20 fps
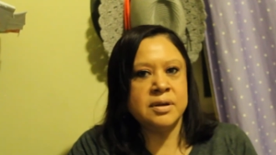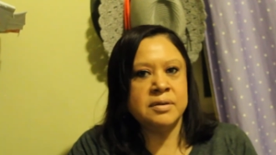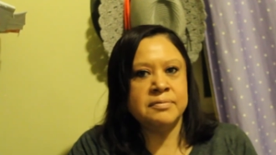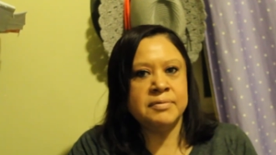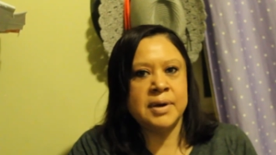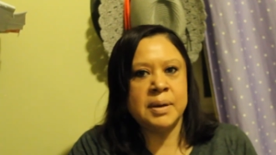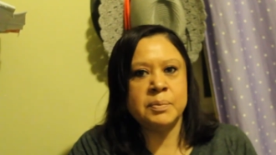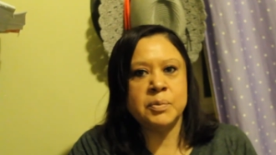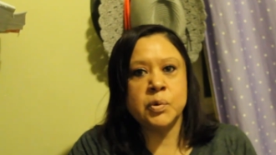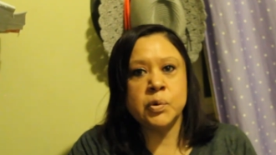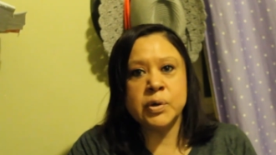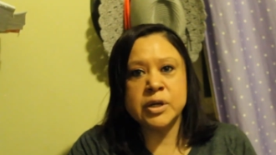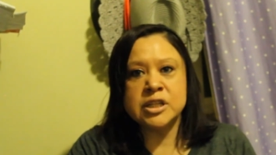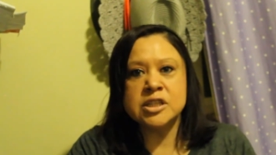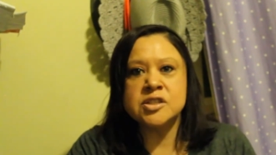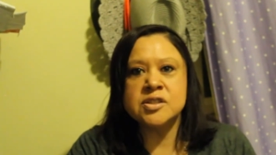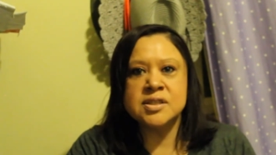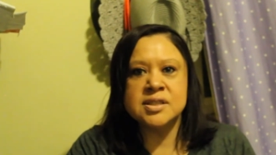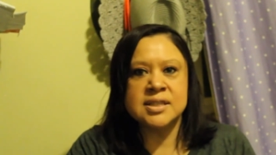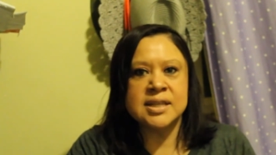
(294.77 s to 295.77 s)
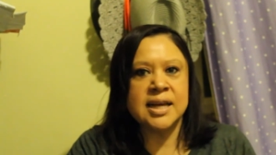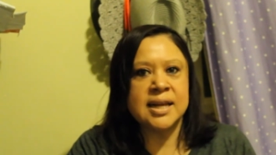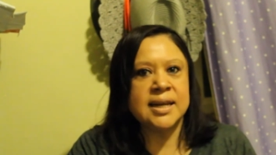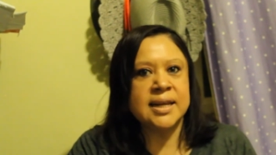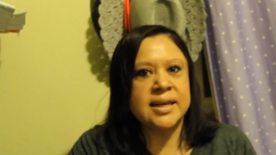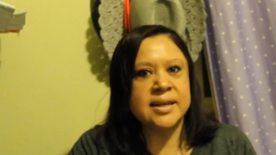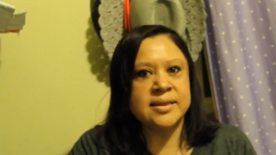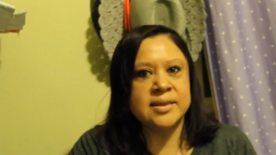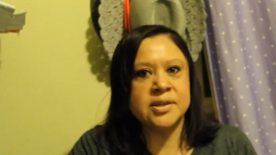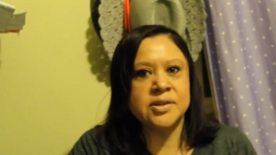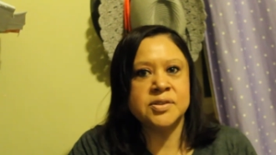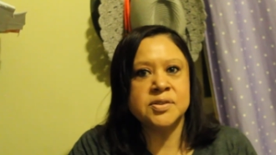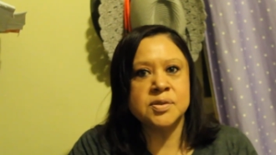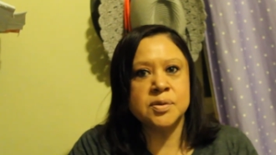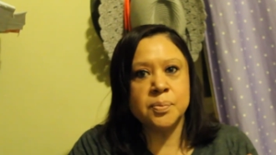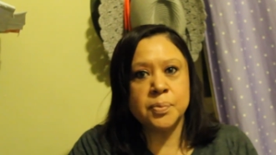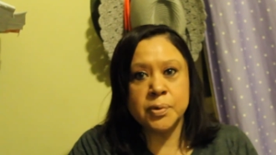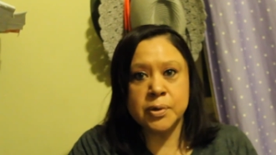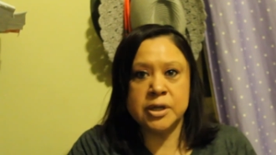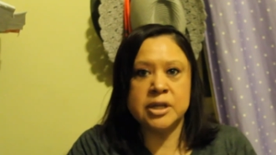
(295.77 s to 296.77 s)
if I'm going to sell it, there's
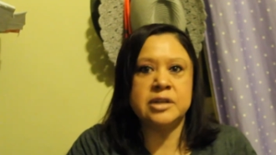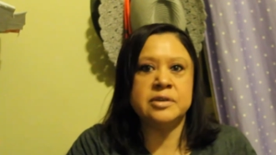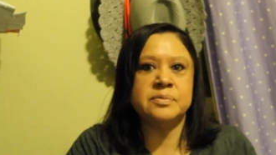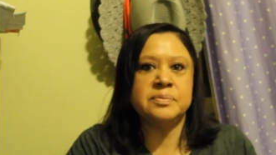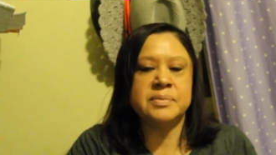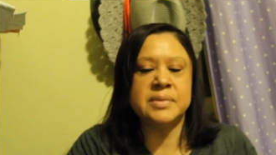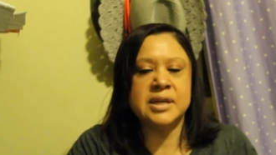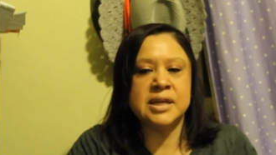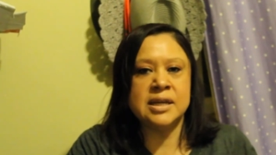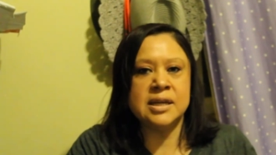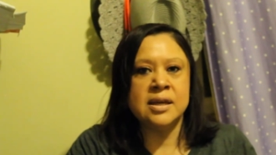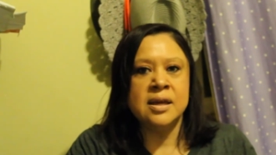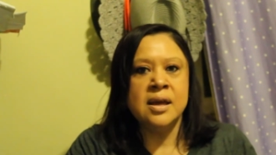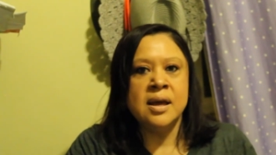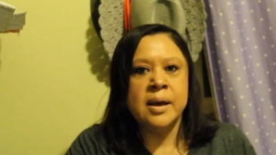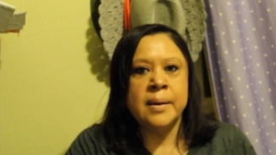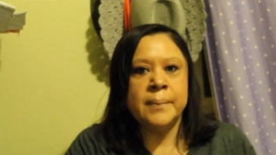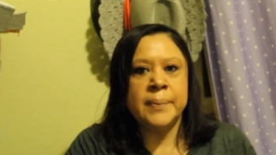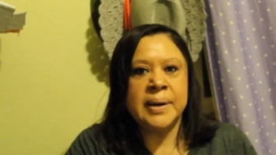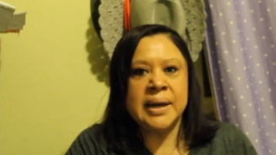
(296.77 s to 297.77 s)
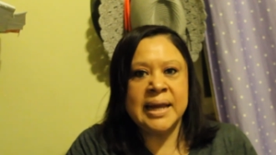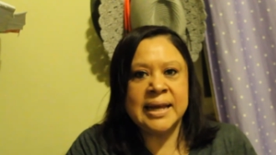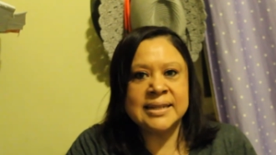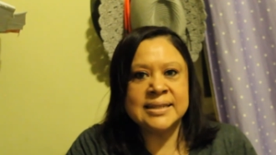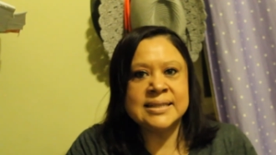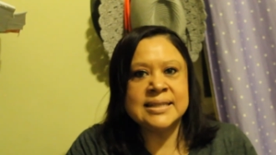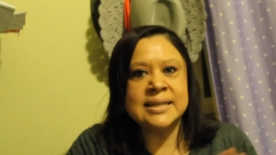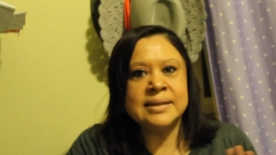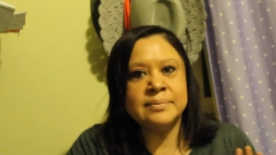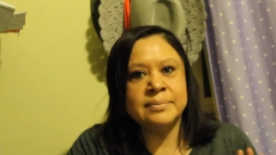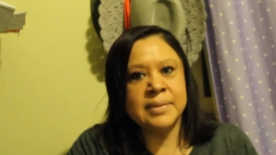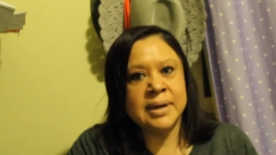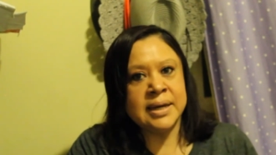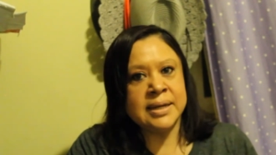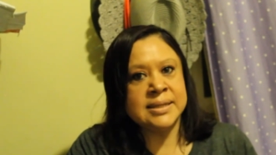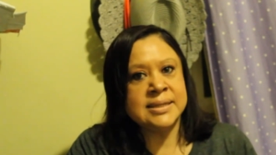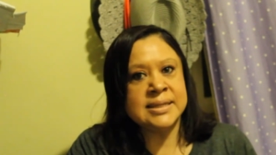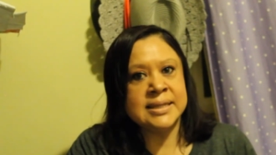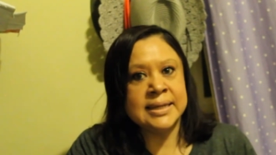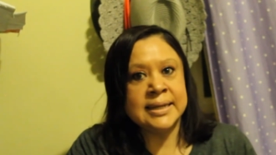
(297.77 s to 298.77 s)
no point of me planting
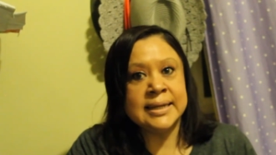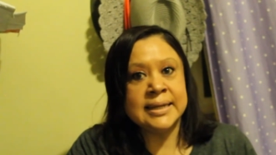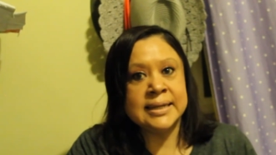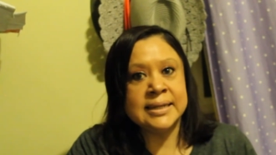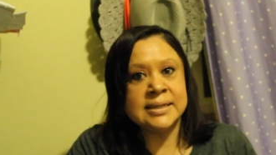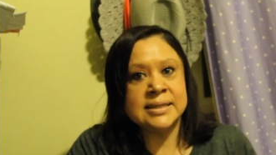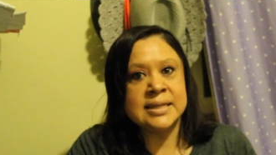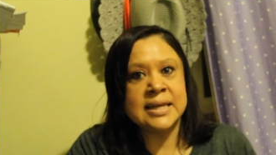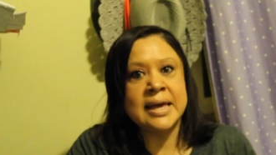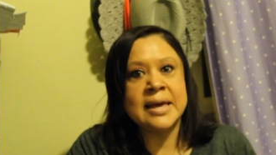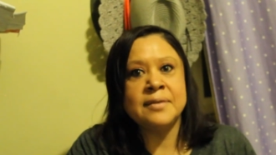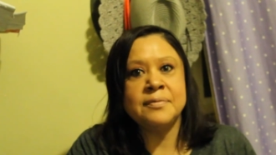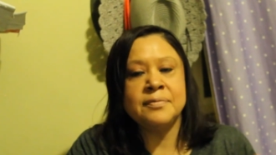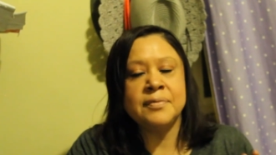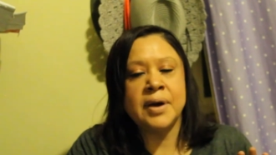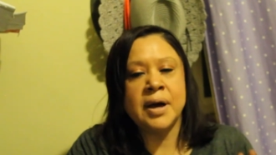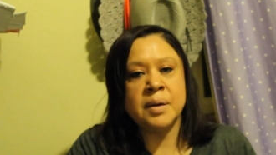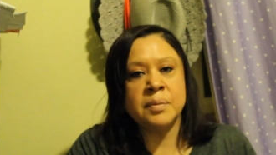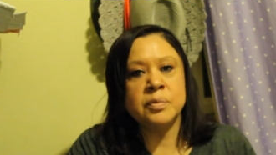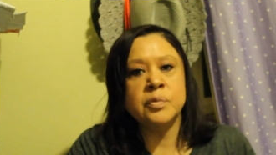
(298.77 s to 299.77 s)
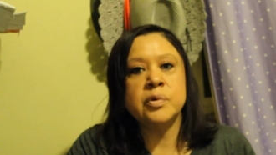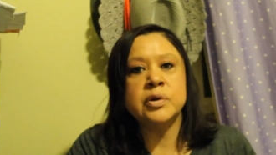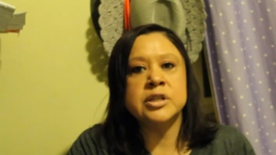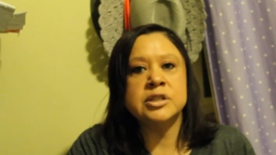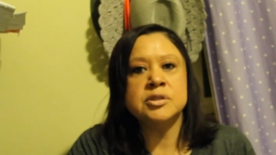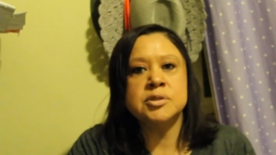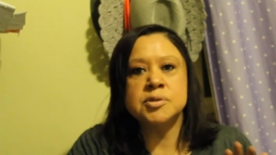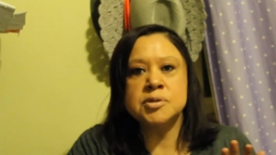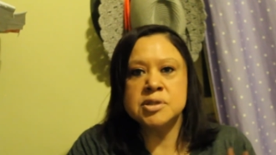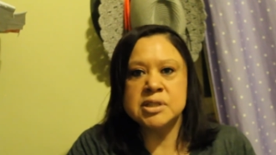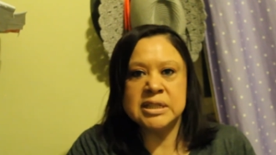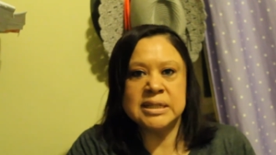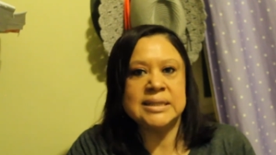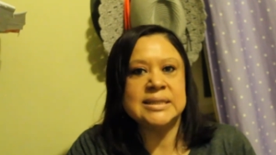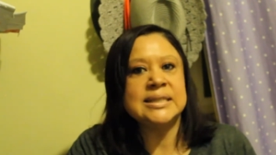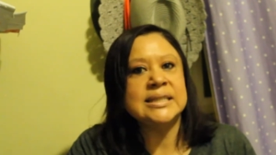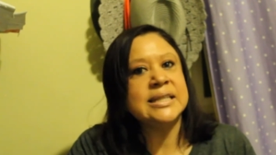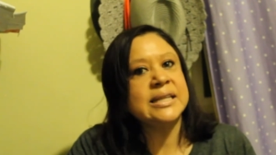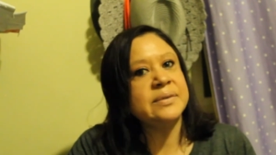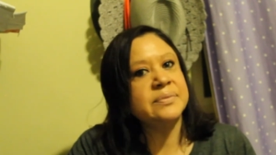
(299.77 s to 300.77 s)
my seeds if I'm going to
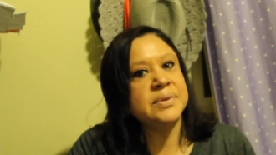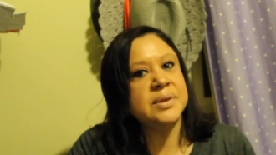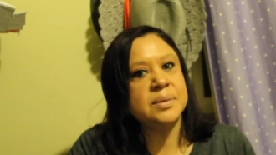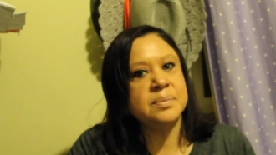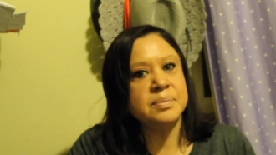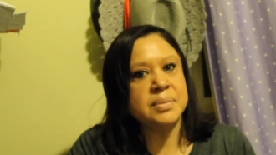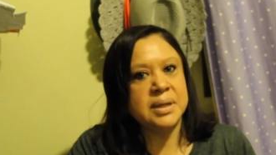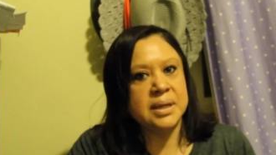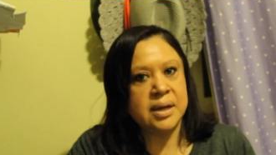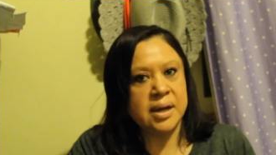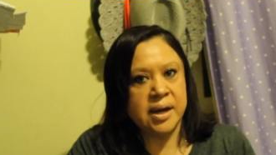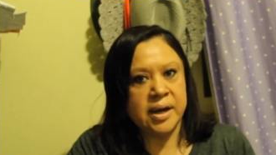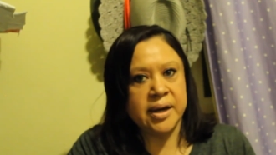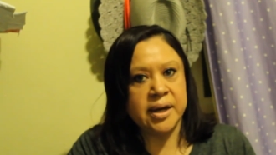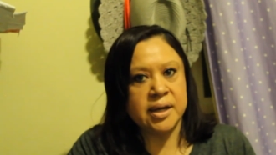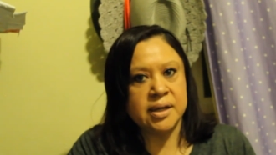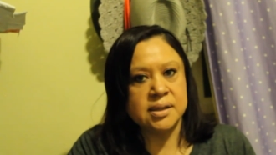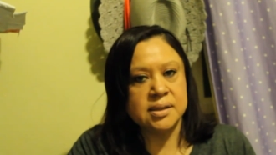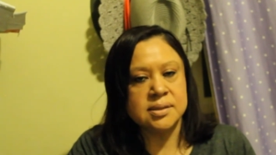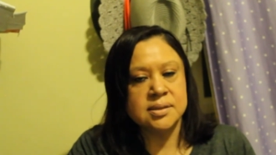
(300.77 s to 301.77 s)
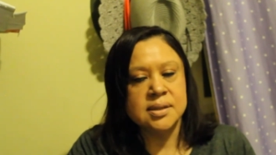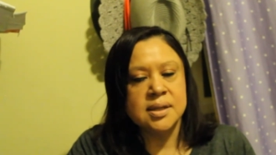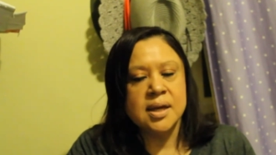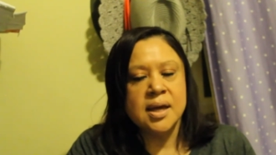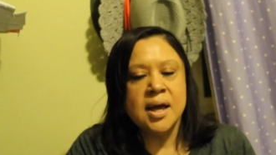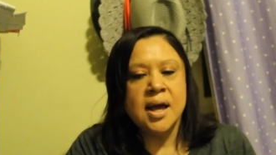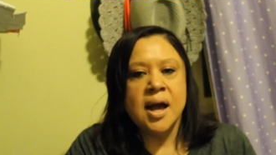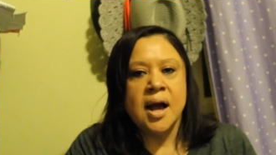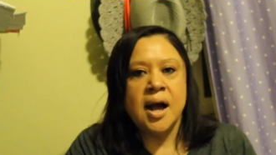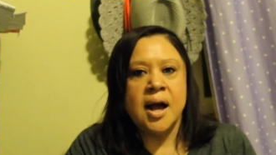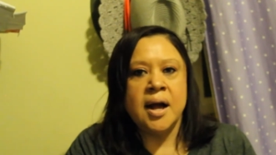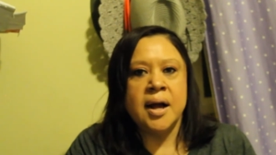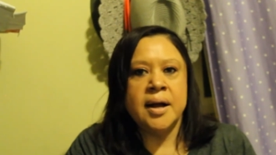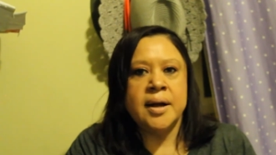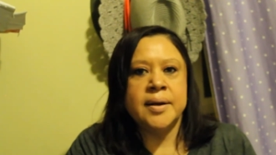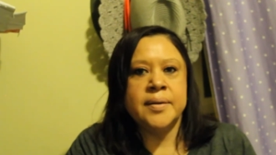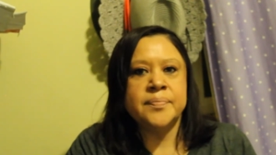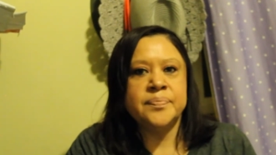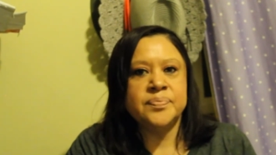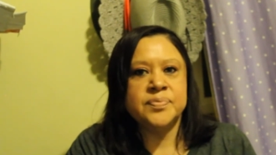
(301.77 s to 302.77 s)
just leave them behind.
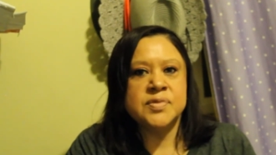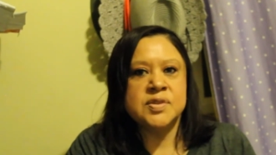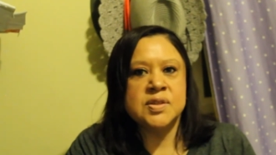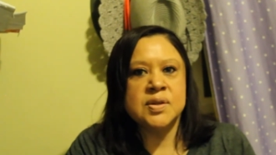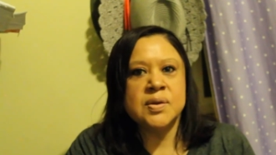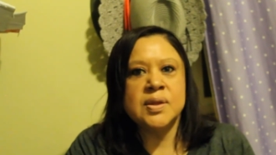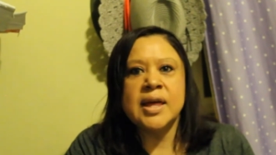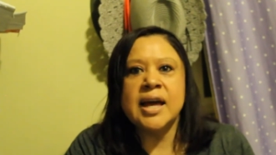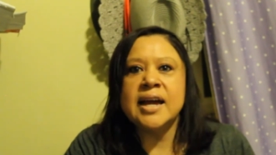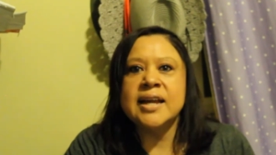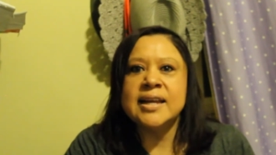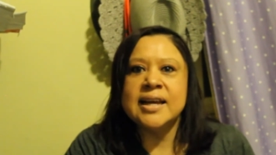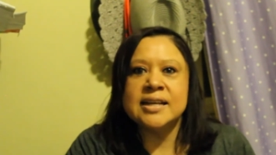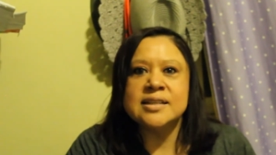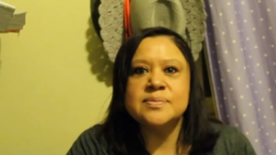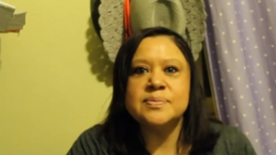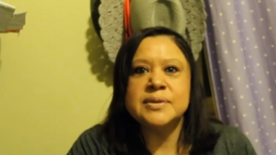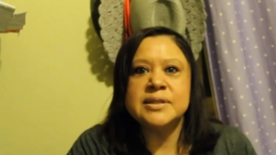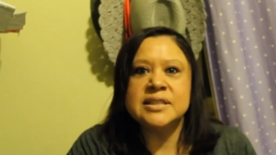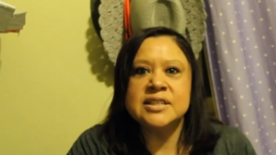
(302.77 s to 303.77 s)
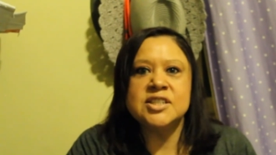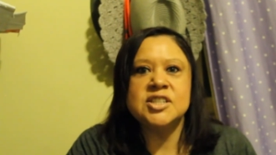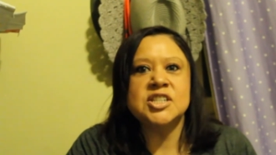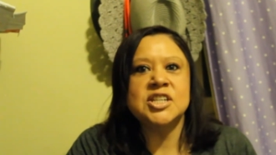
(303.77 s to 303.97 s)
Um, so that has been the